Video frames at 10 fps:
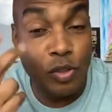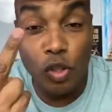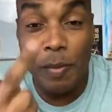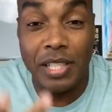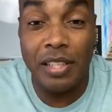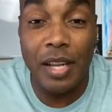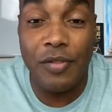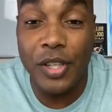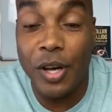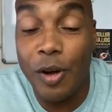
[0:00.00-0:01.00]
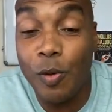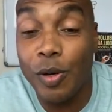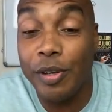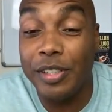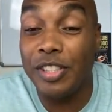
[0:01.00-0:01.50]
Two months left to go.
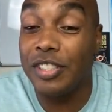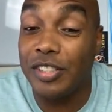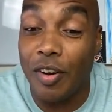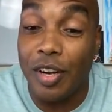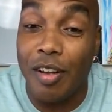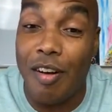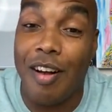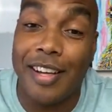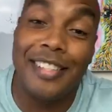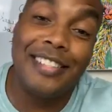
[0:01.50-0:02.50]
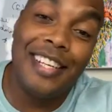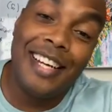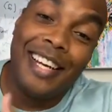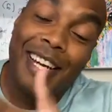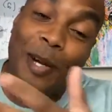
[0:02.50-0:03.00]
We're just starting August.
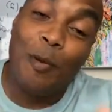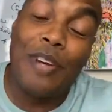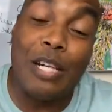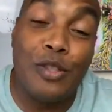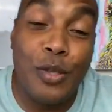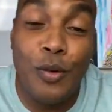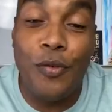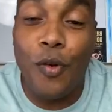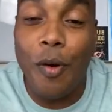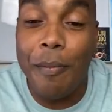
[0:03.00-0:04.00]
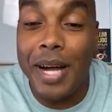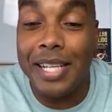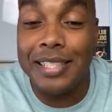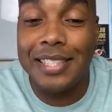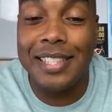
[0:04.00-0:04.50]
We've got two full
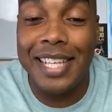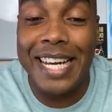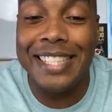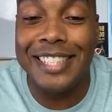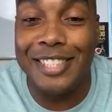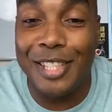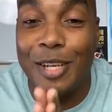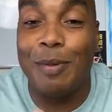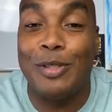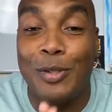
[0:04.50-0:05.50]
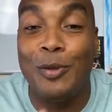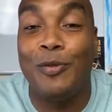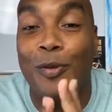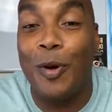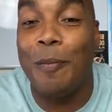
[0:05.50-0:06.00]
months, ladies and gentlemen,
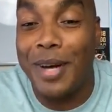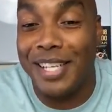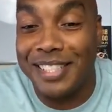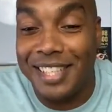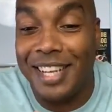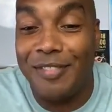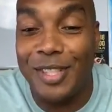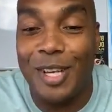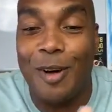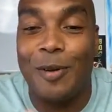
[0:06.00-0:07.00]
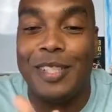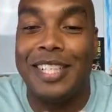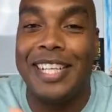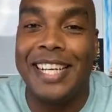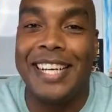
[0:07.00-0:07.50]
two full months left to go.
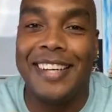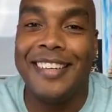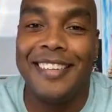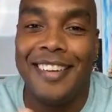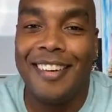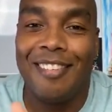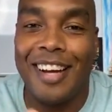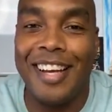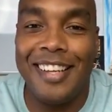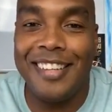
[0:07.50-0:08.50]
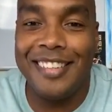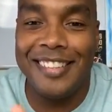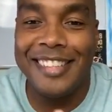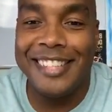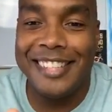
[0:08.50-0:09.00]
right?
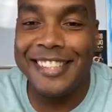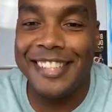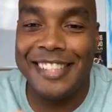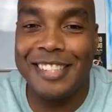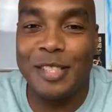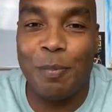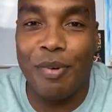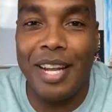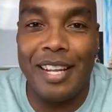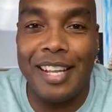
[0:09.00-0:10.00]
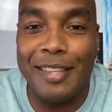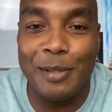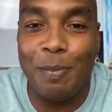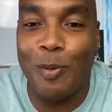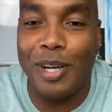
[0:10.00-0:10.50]
It's a sprint at
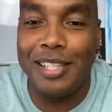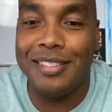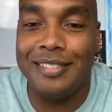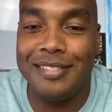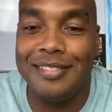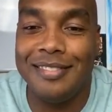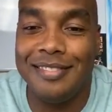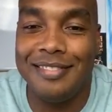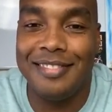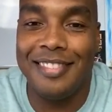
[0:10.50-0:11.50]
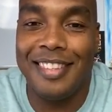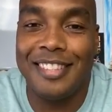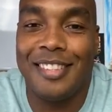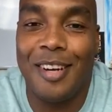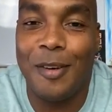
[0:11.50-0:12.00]
this point.
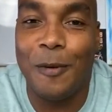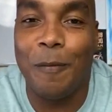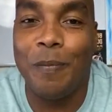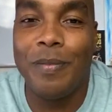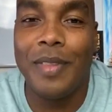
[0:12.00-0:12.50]
Let's go.